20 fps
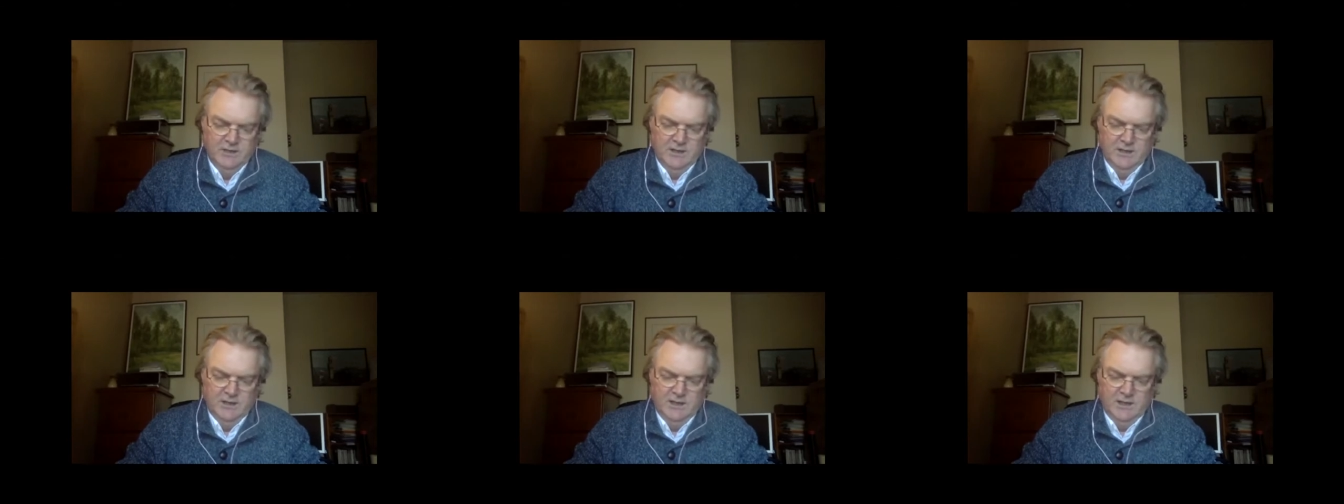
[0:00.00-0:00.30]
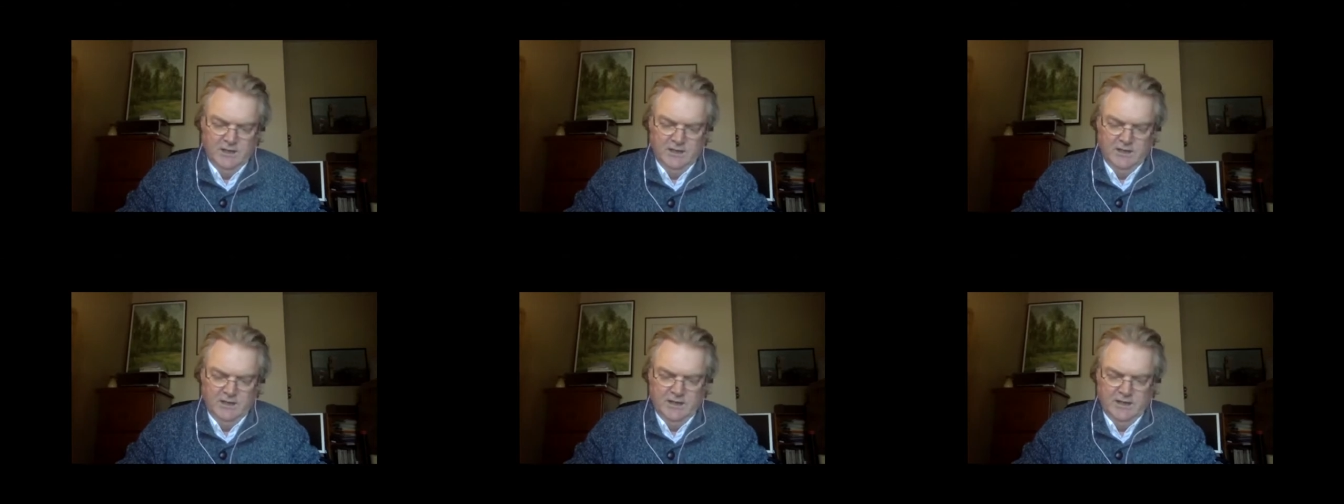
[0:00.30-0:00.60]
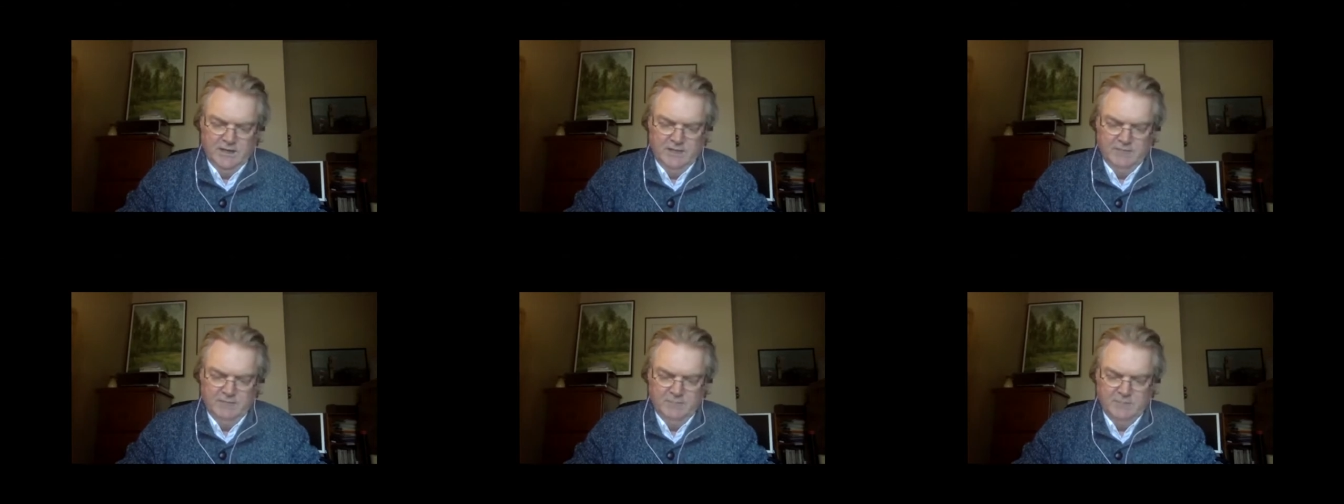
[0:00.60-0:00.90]
and the
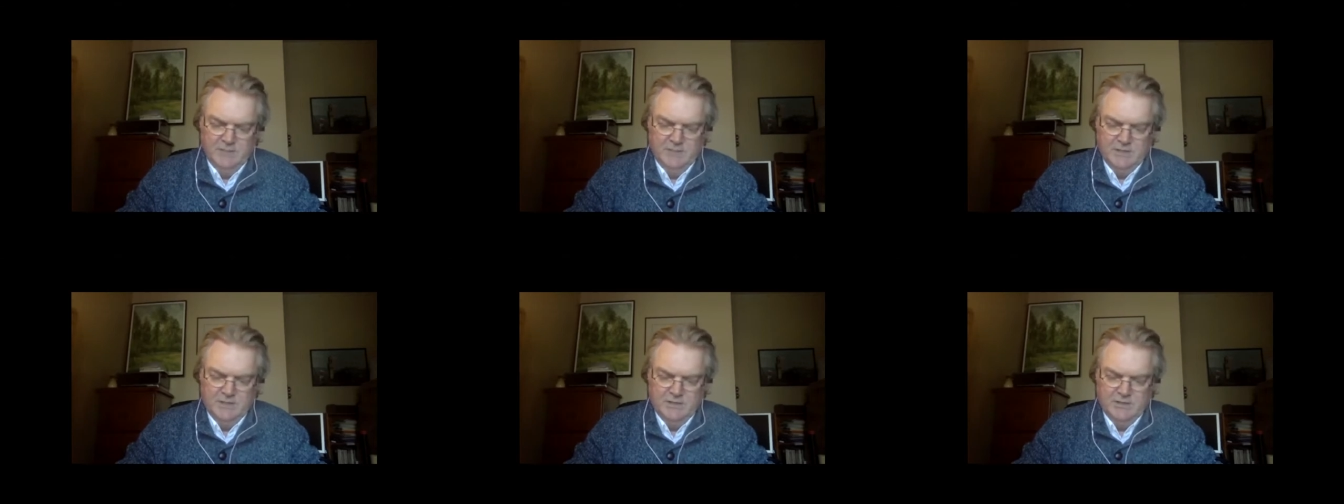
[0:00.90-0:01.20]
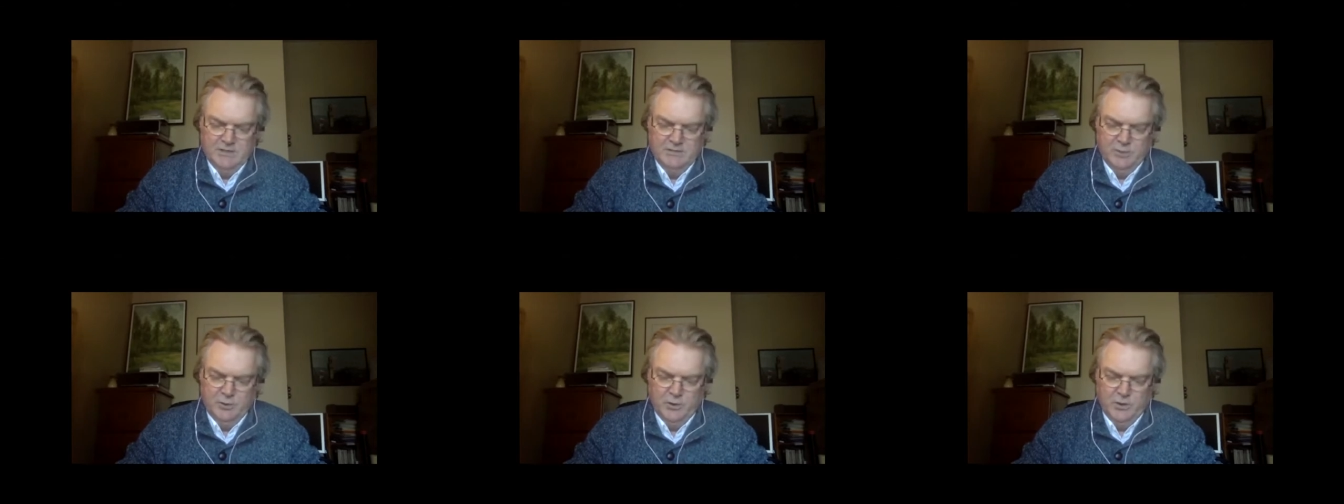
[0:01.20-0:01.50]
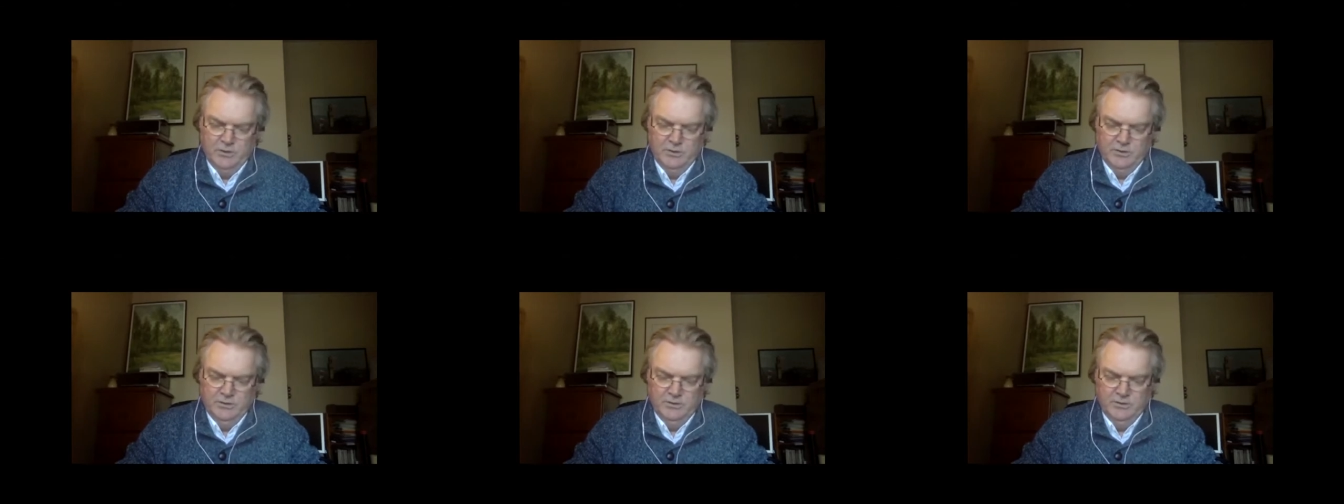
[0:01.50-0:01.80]
affirmation of,
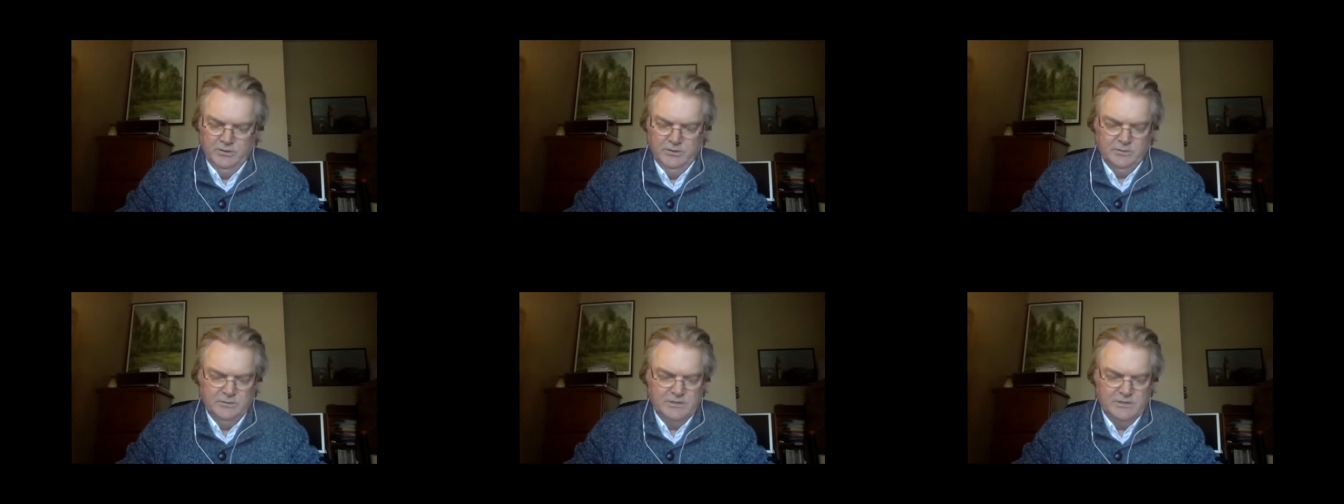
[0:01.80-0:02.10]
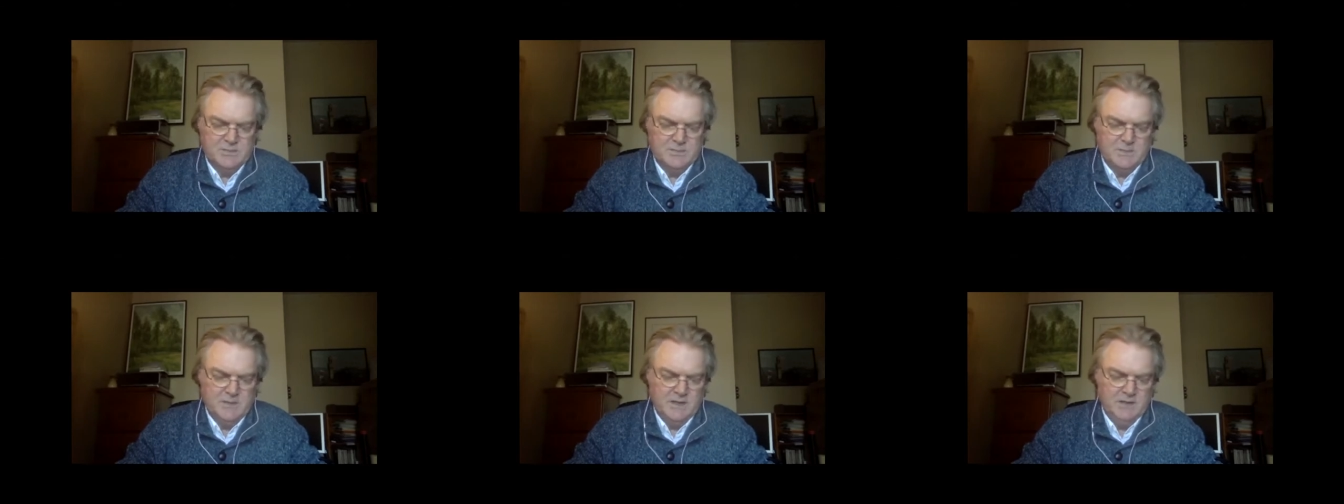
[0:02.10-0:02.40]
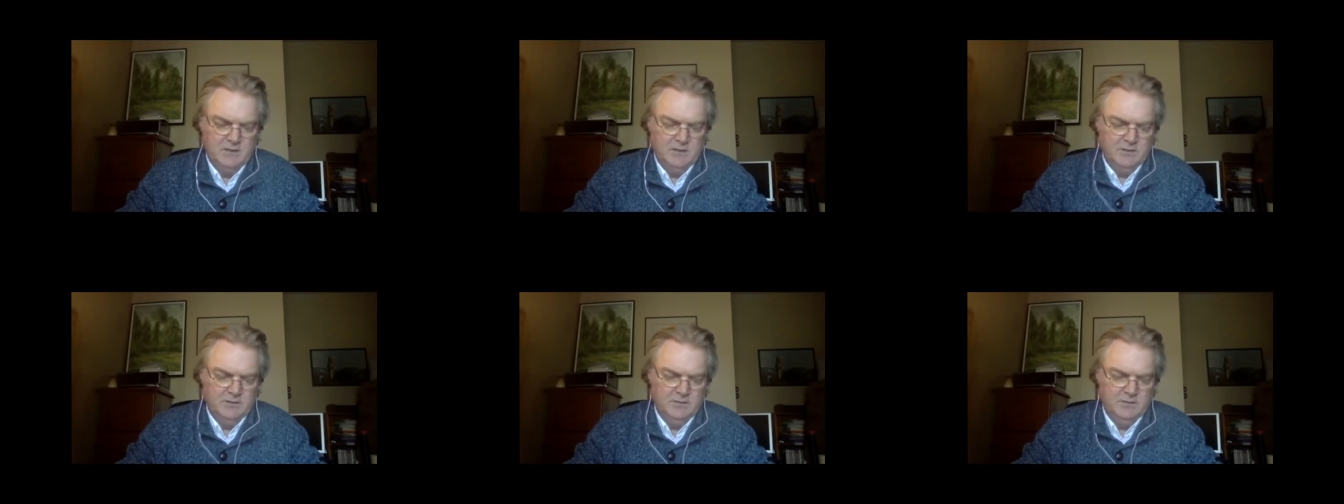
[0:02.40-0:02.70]
quote, the
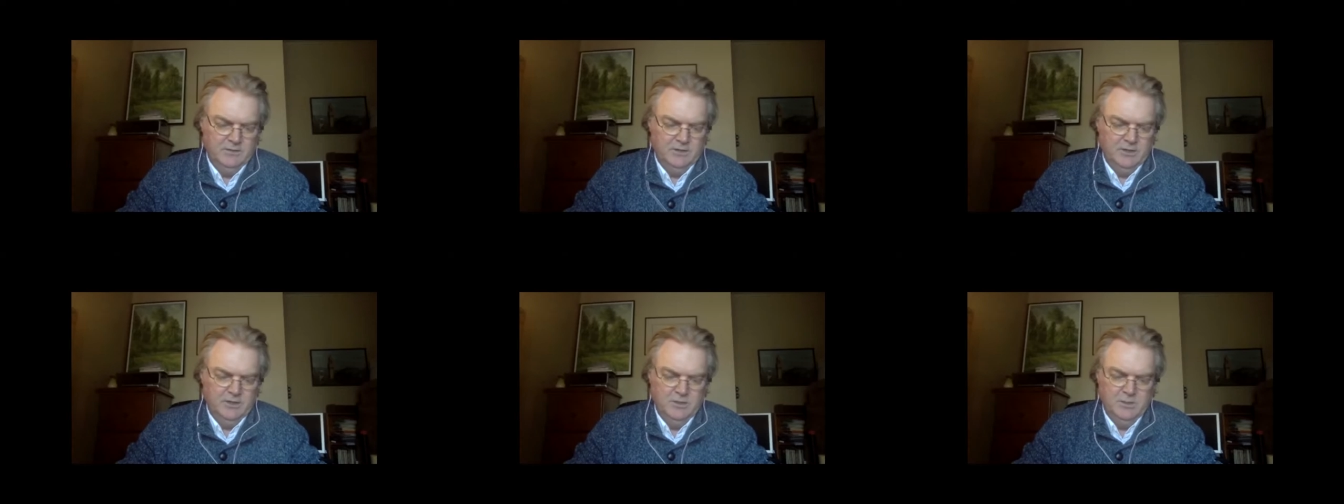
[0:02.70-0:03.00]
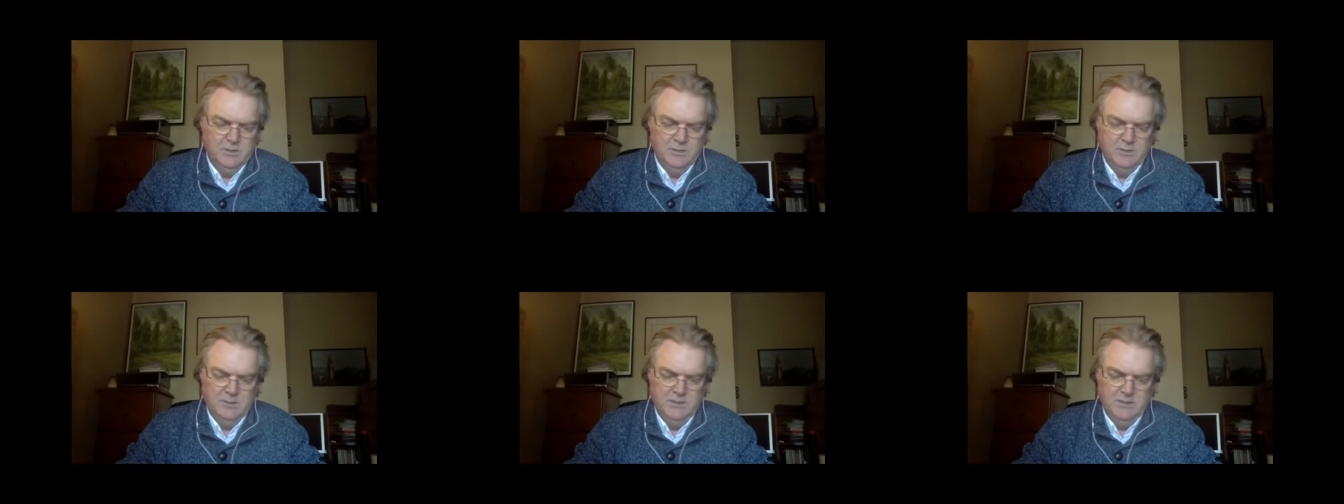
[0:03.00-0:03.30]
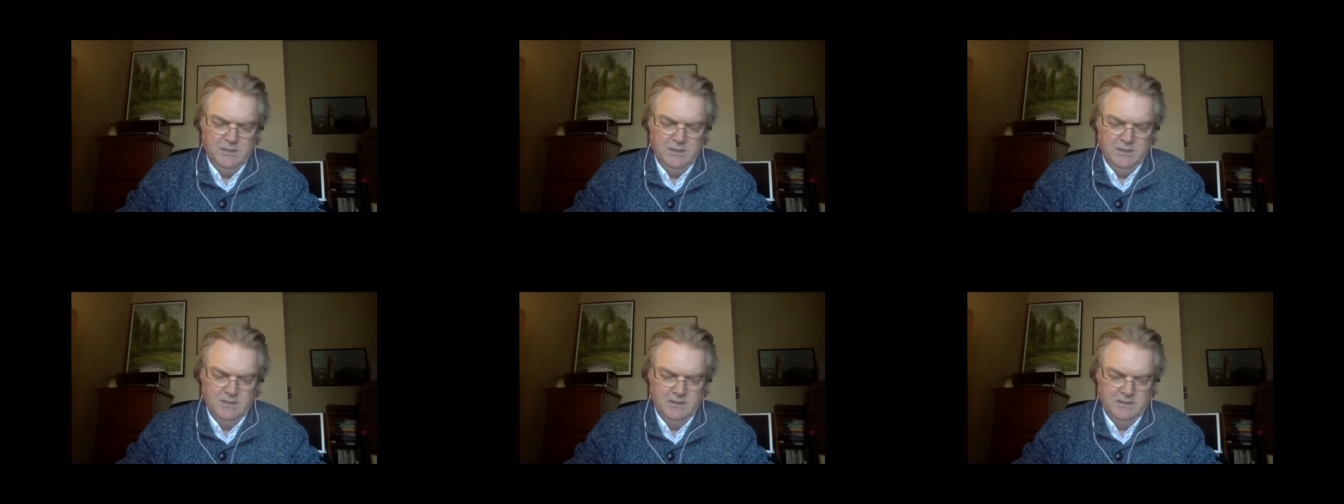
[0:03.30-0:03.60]
respect of the human
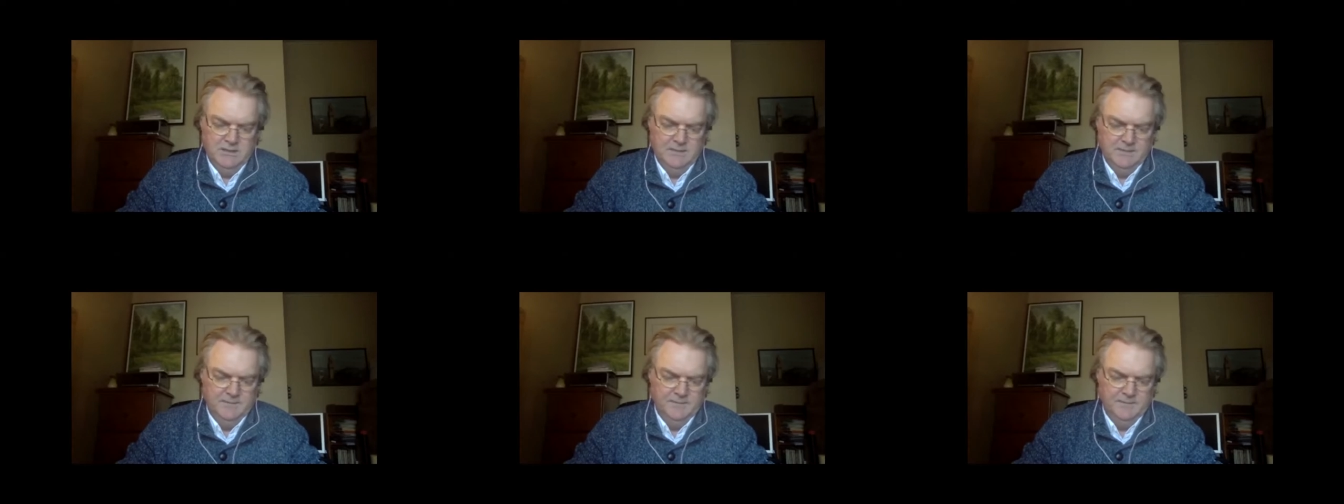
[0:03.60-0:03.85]
being,